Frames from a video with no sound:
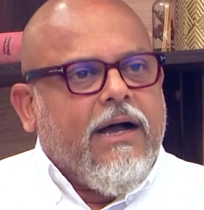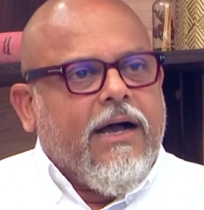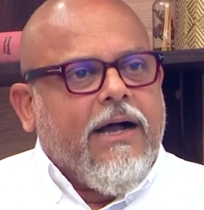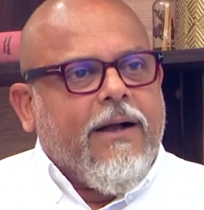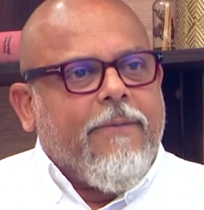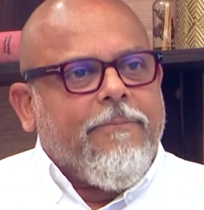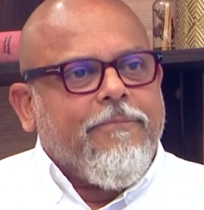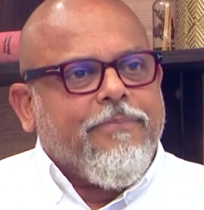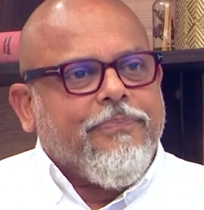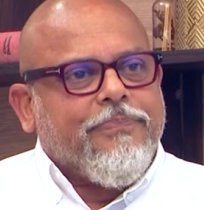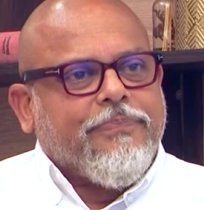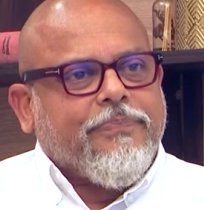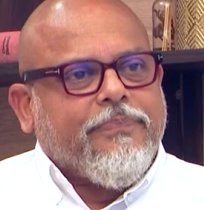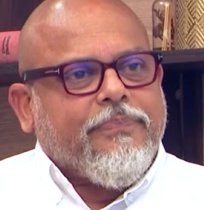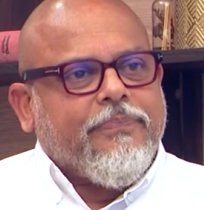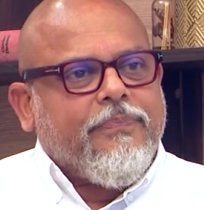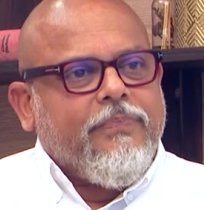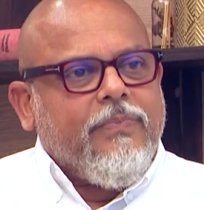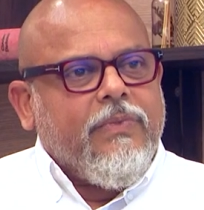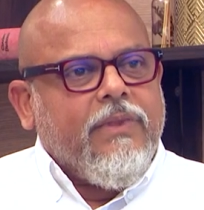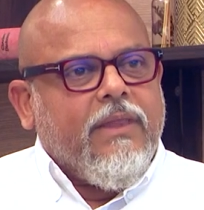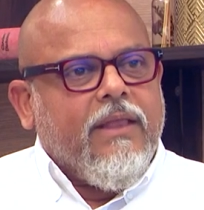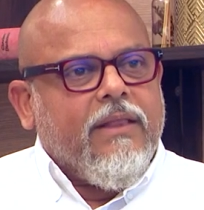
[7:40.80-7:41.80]
um,
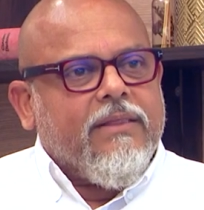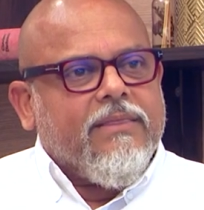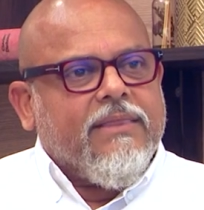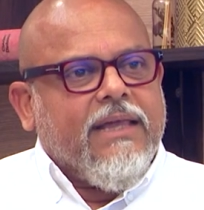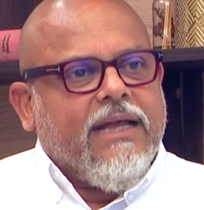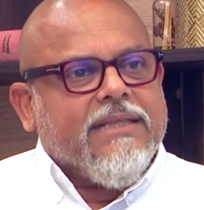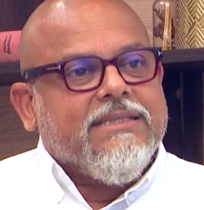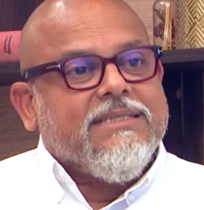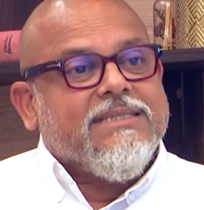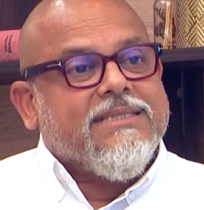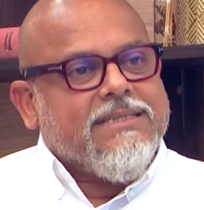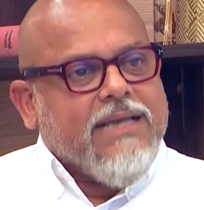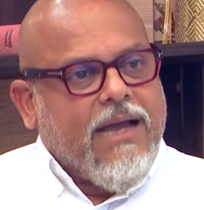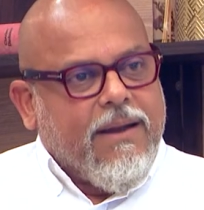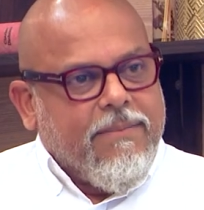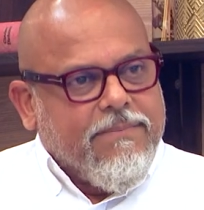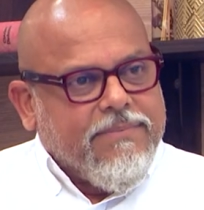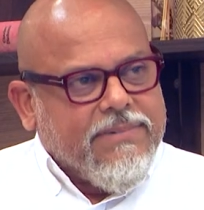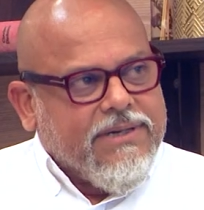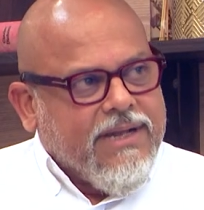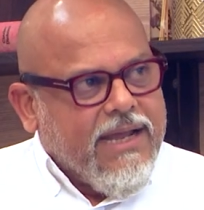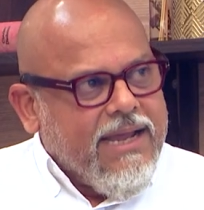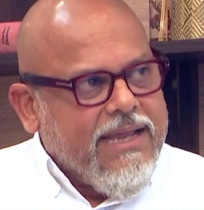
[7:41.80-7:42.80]
that
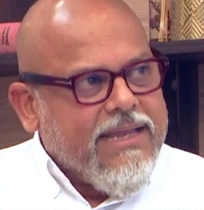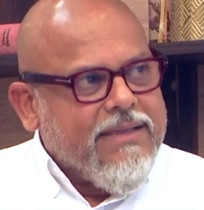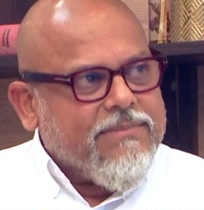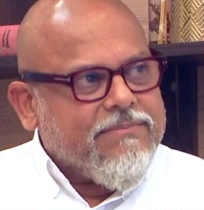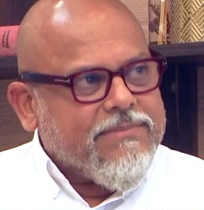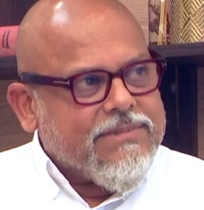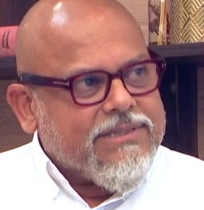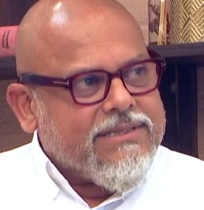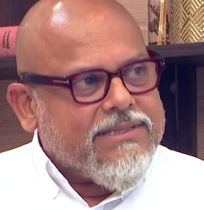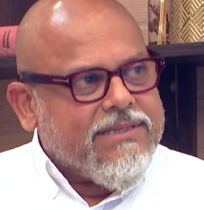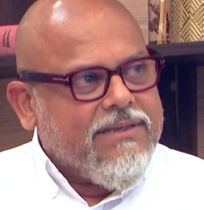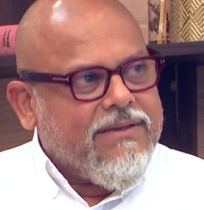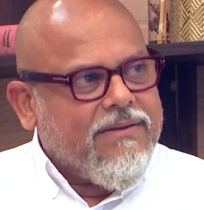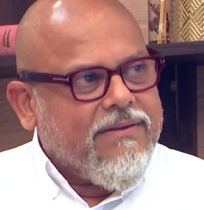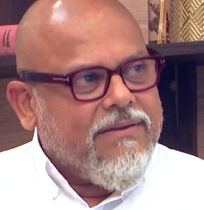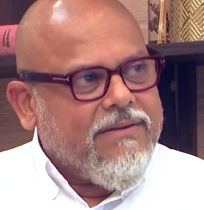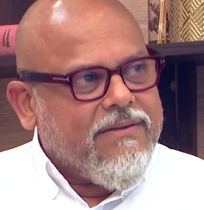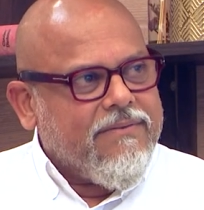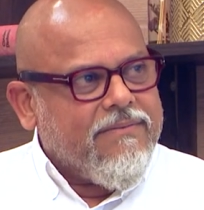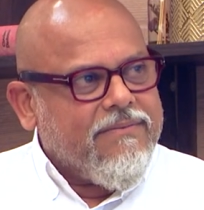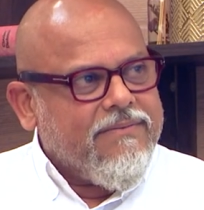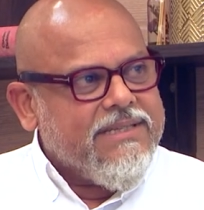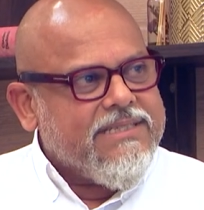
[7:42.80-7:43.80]
sometimes
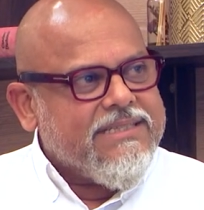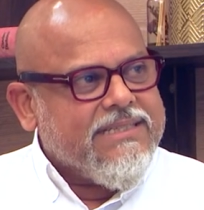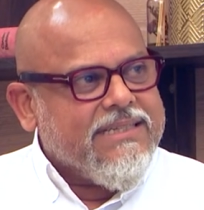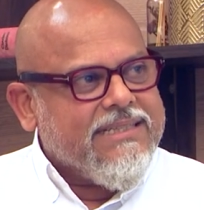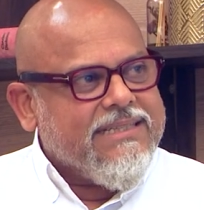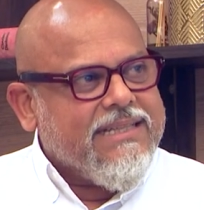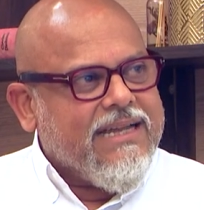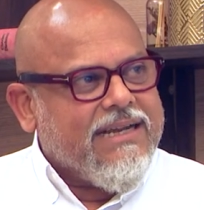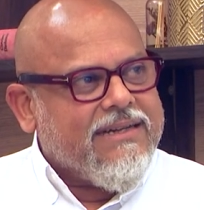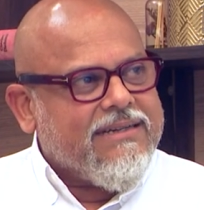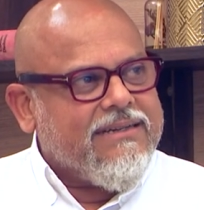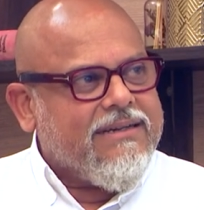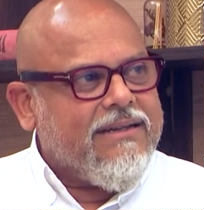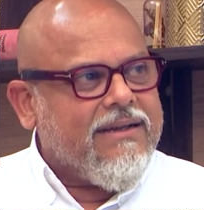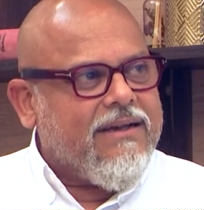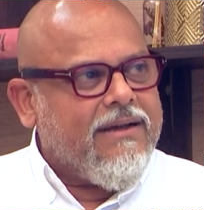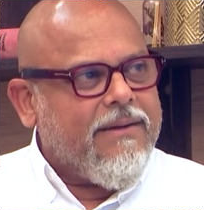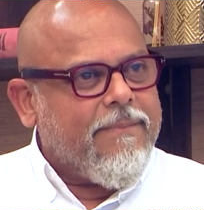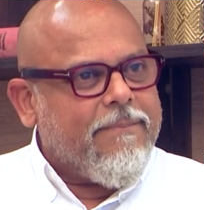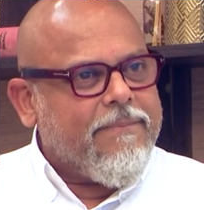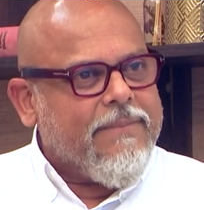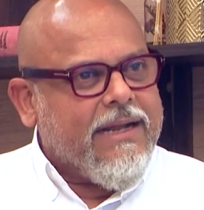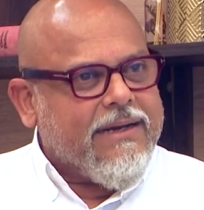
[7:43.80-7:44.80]
we see that,
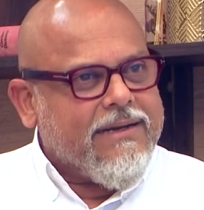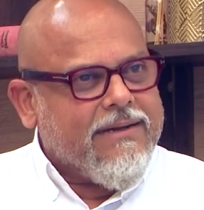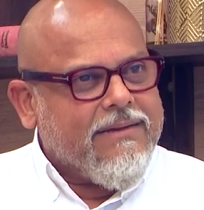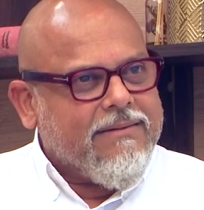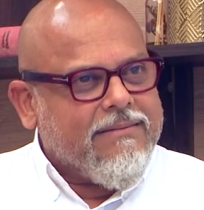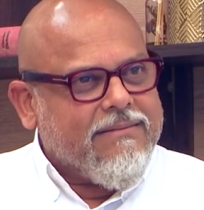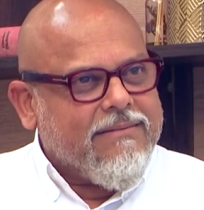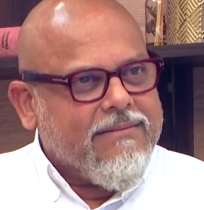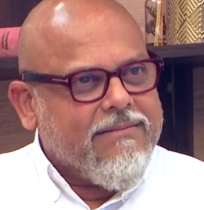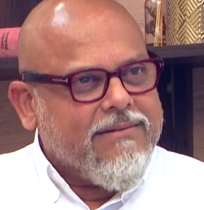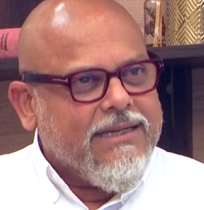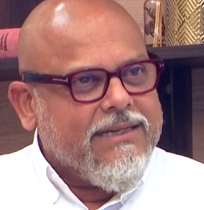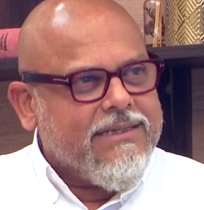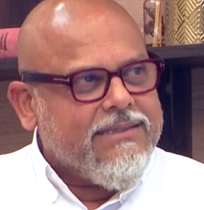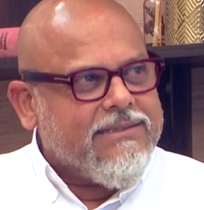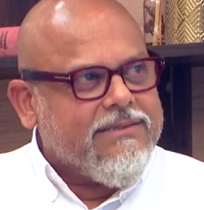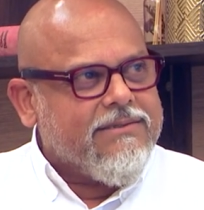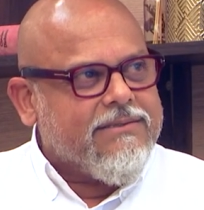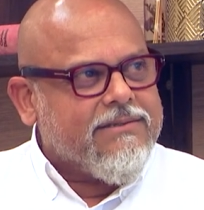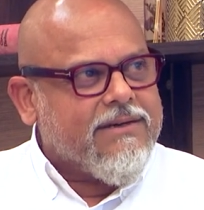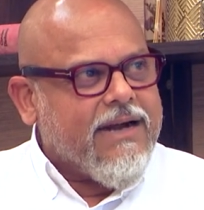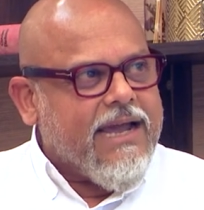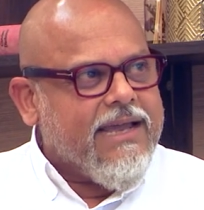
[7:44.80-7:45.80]
um, that real
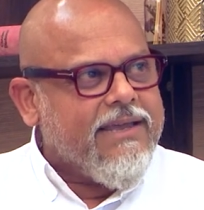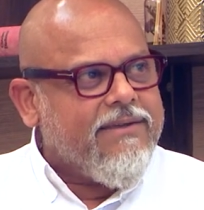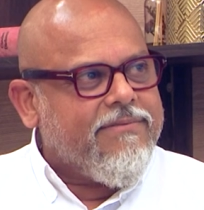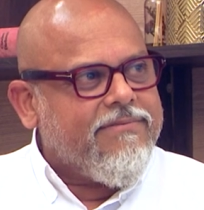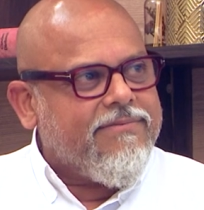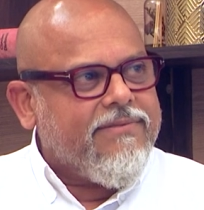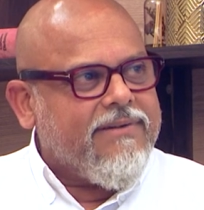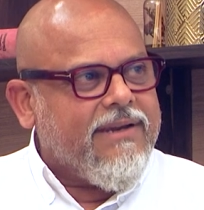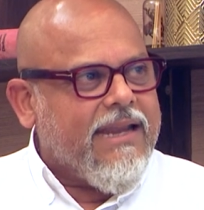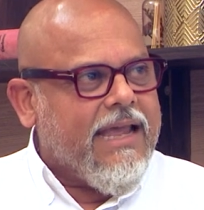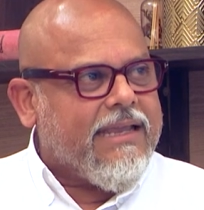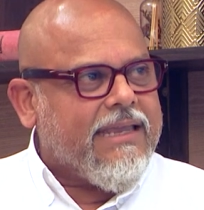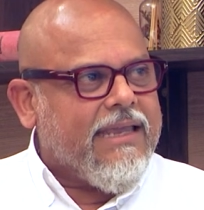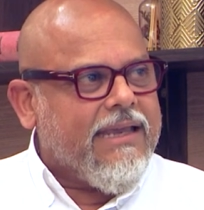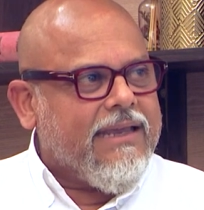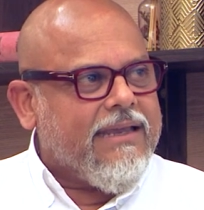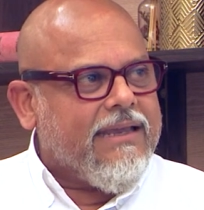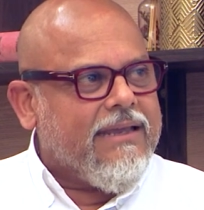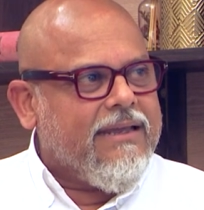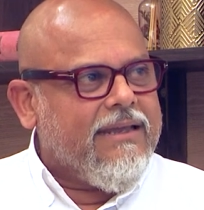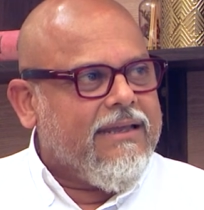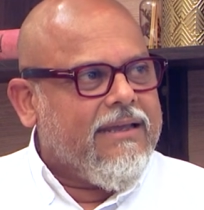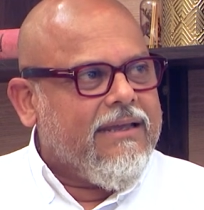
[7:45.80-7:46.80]
drive lacking.
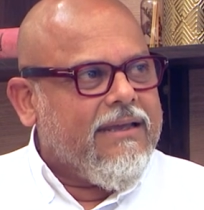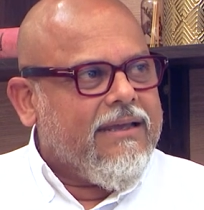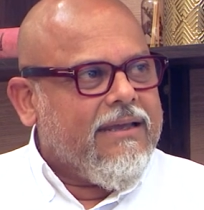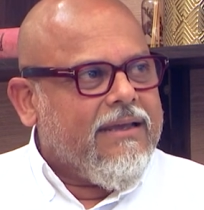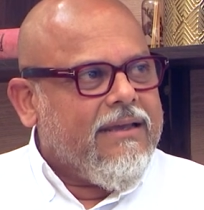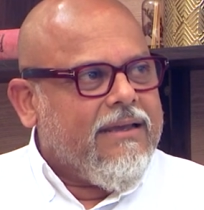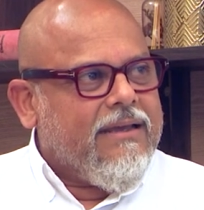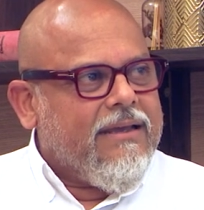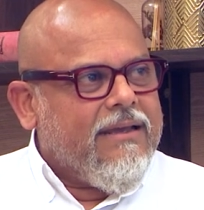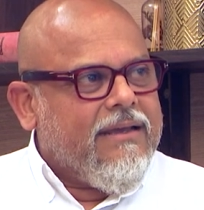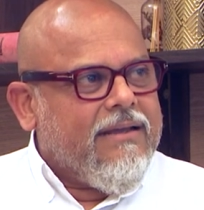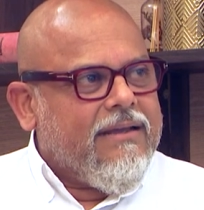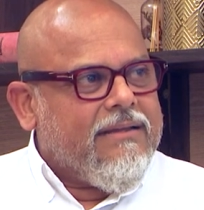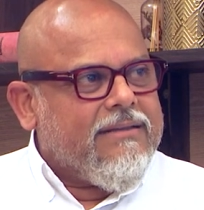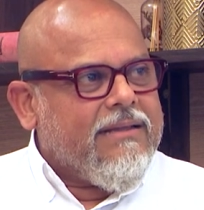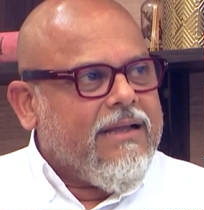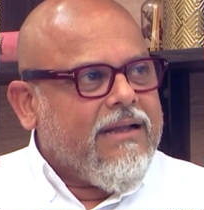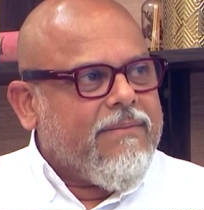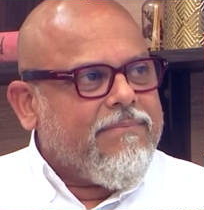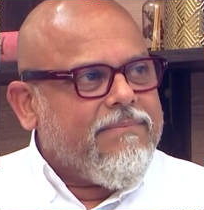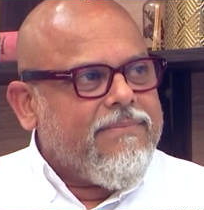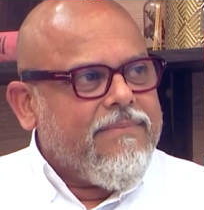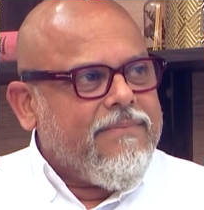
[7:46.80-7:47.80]
Yeah, and also they
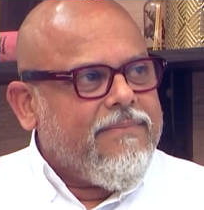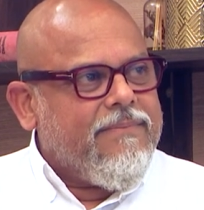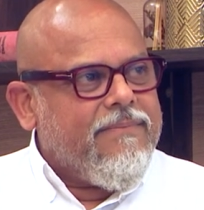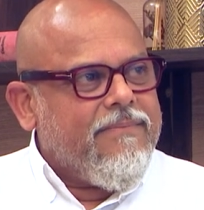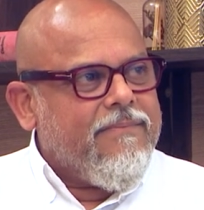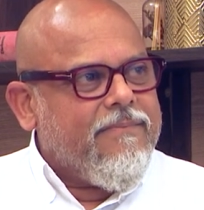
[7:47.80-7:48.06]
they they feel